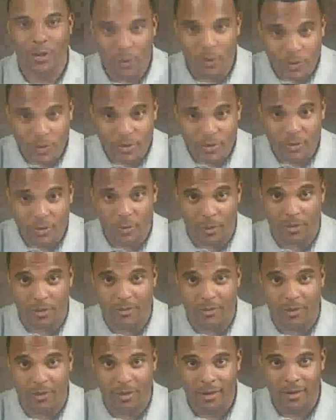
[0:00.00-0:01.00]
your
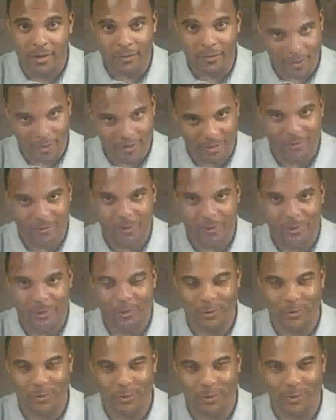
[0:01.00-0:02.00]
source for
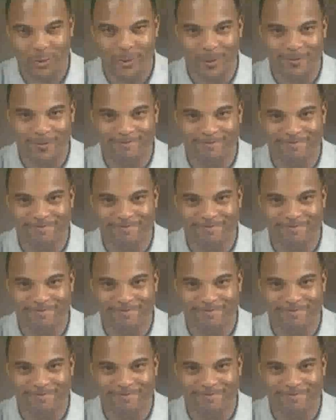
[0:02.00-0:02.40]
unfiltered truth.